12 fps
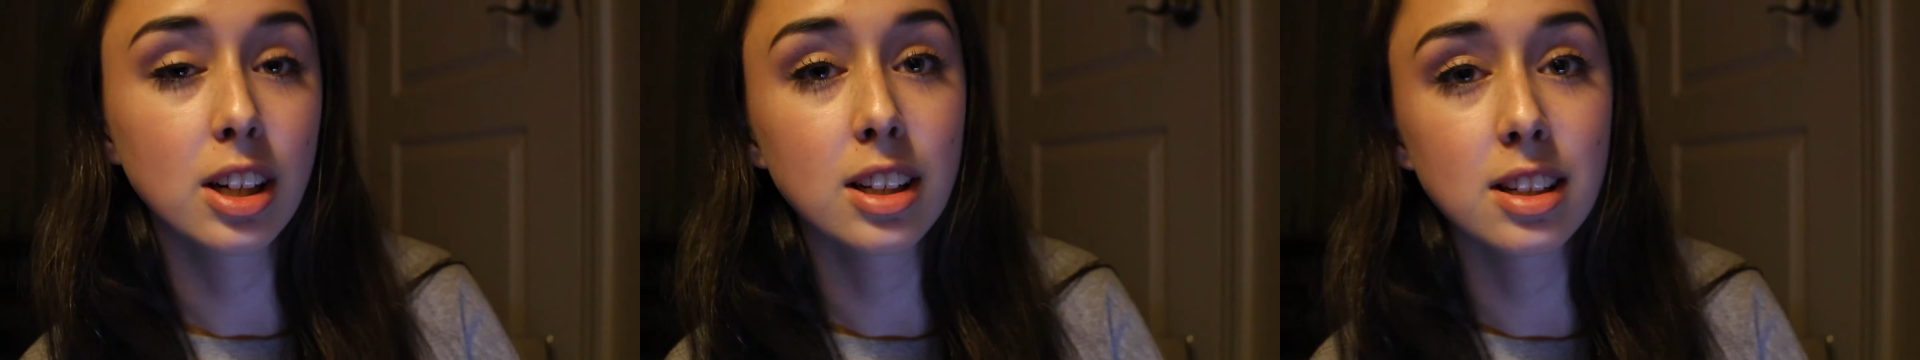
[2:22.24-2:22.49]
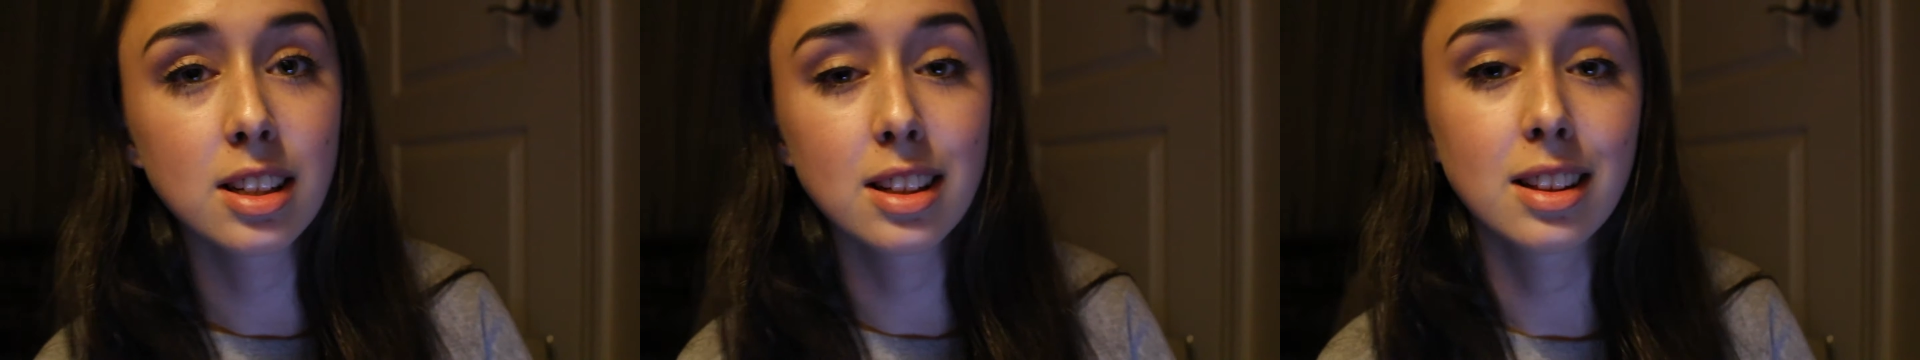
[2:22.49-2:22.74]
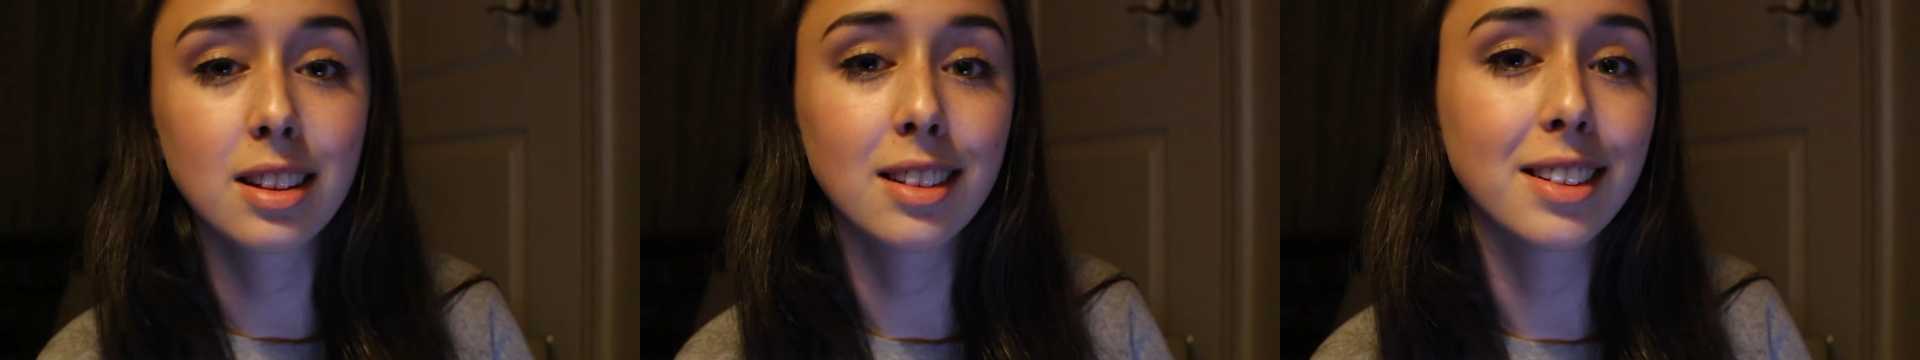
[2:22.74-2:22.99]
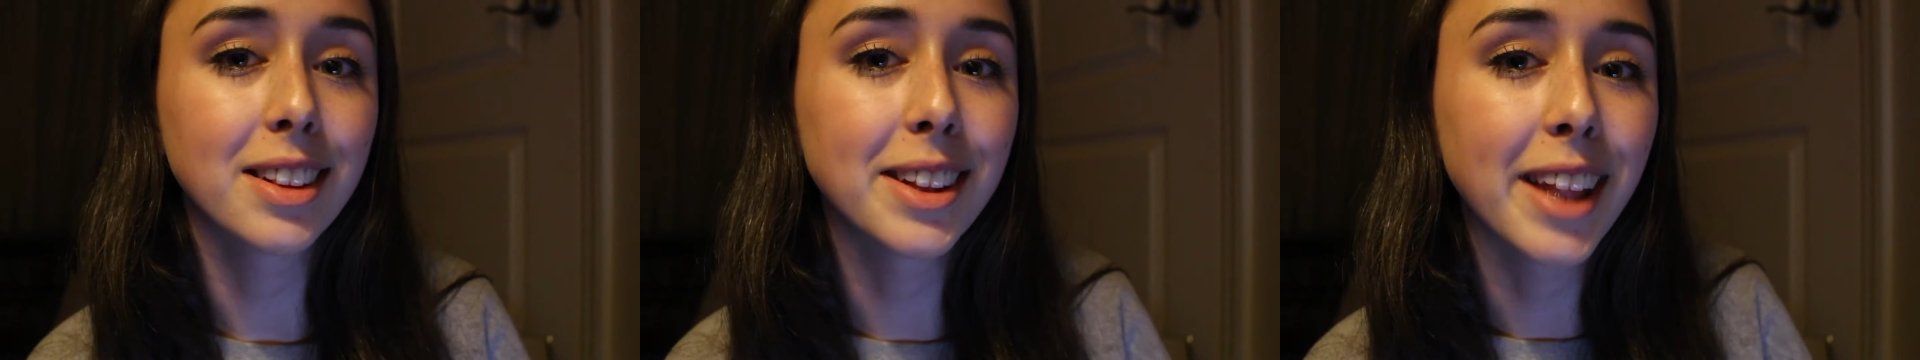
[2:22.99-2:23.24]
because
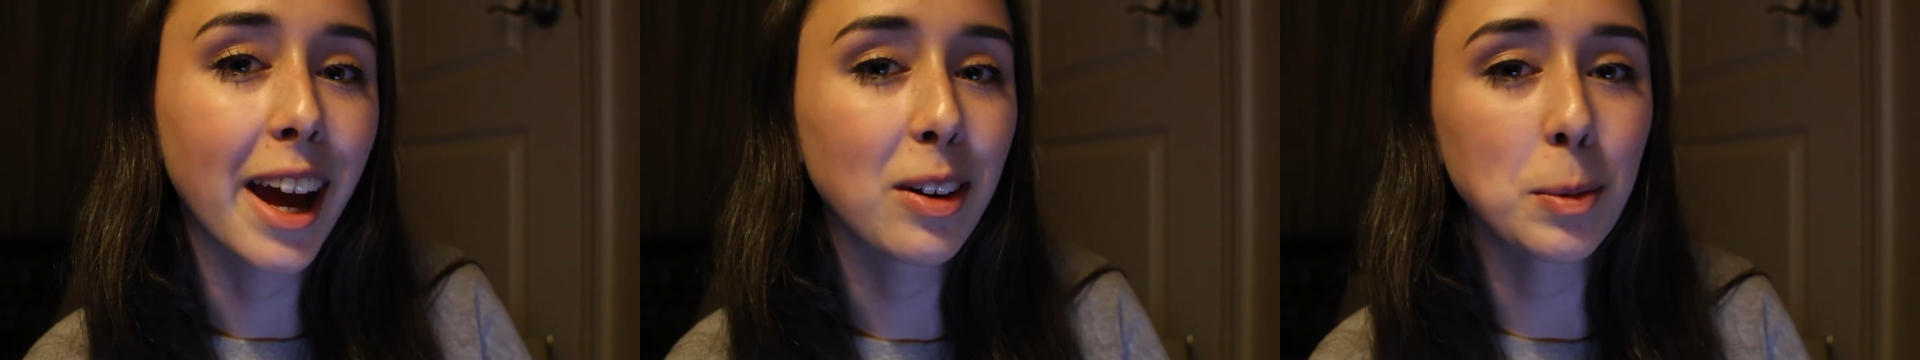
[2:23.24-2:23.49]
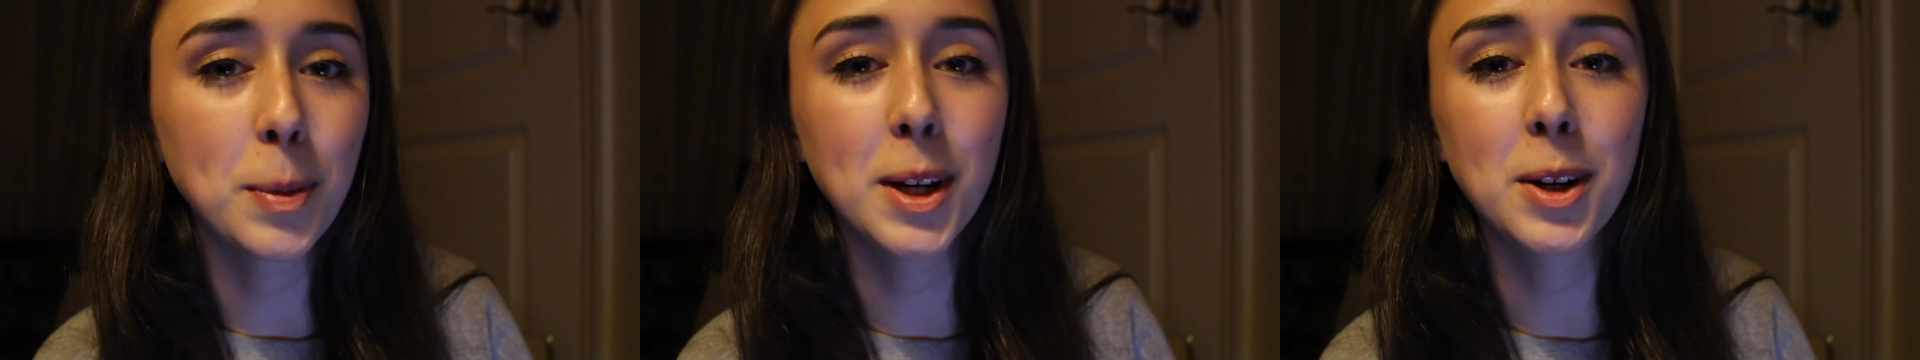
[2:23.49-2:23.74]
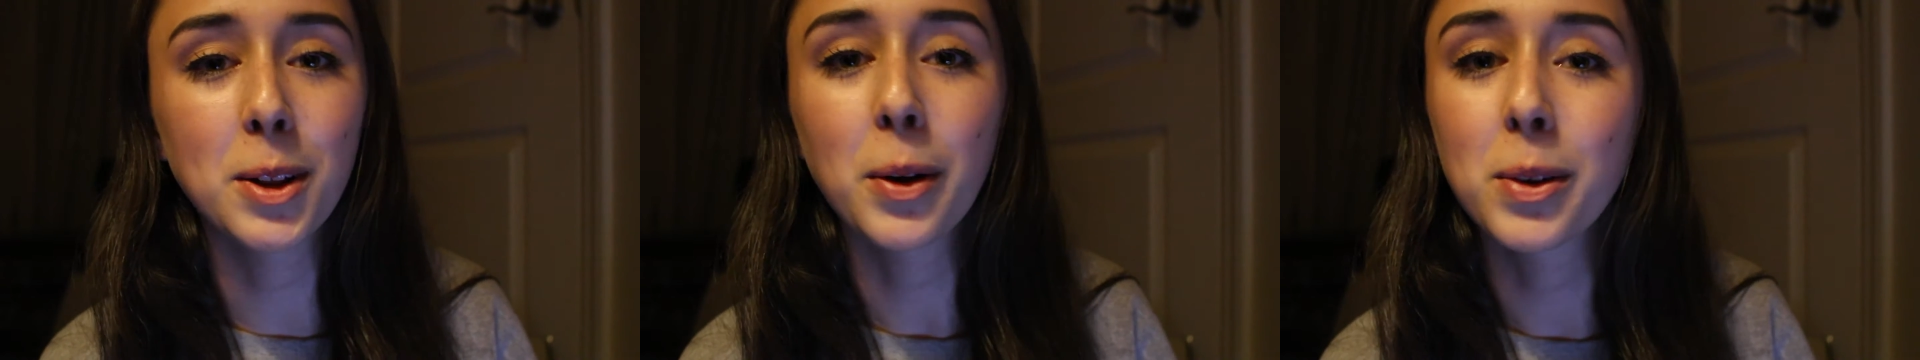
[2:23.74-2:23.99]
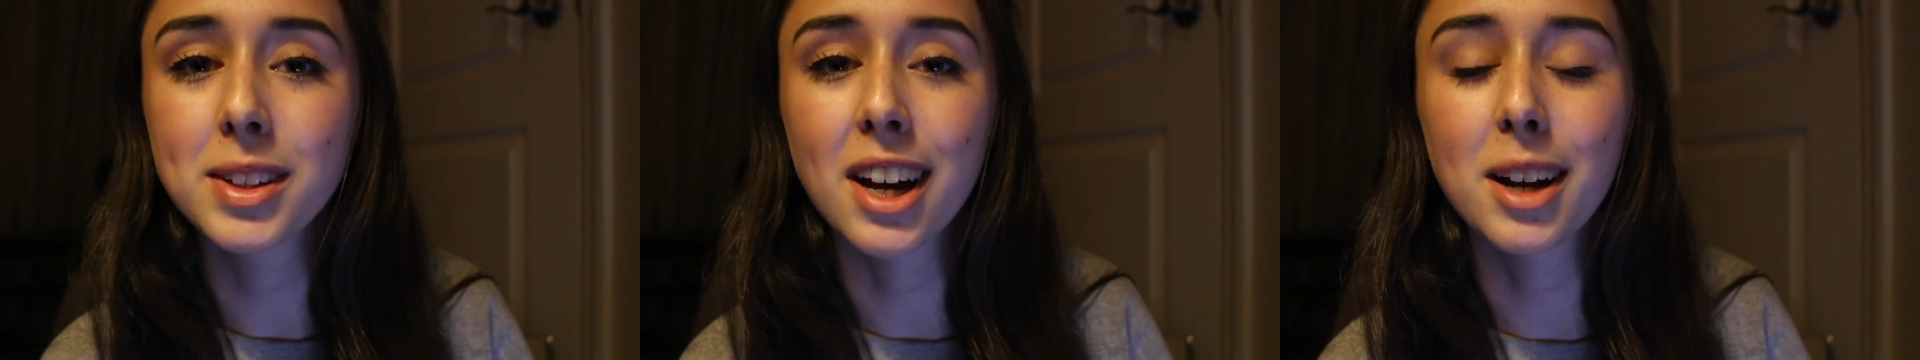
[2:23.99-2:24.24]
they haven't been here the
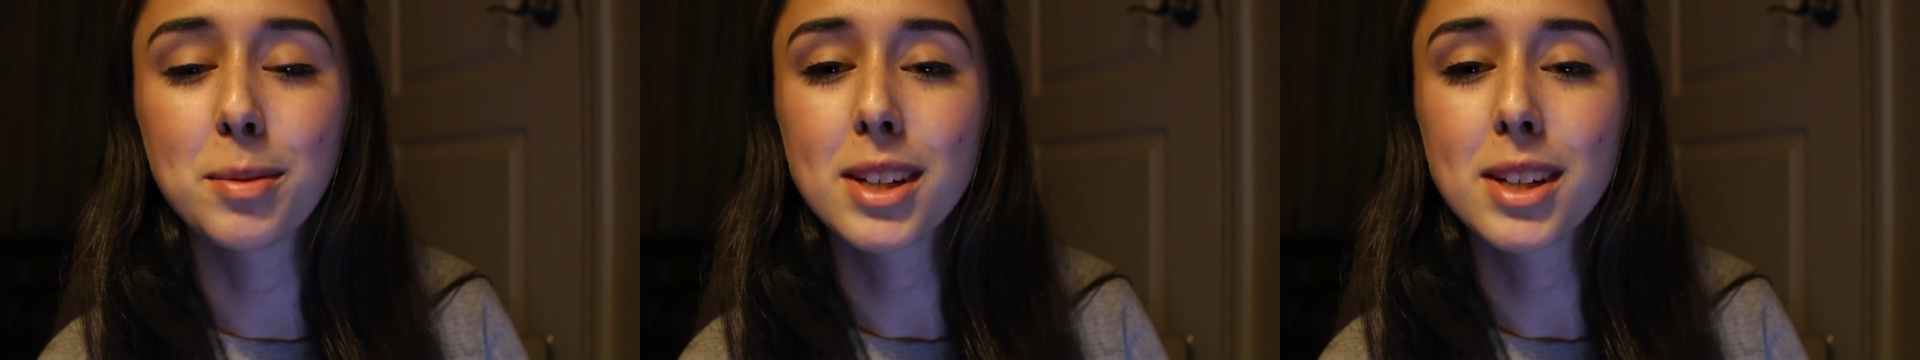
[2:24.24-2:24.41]
whole time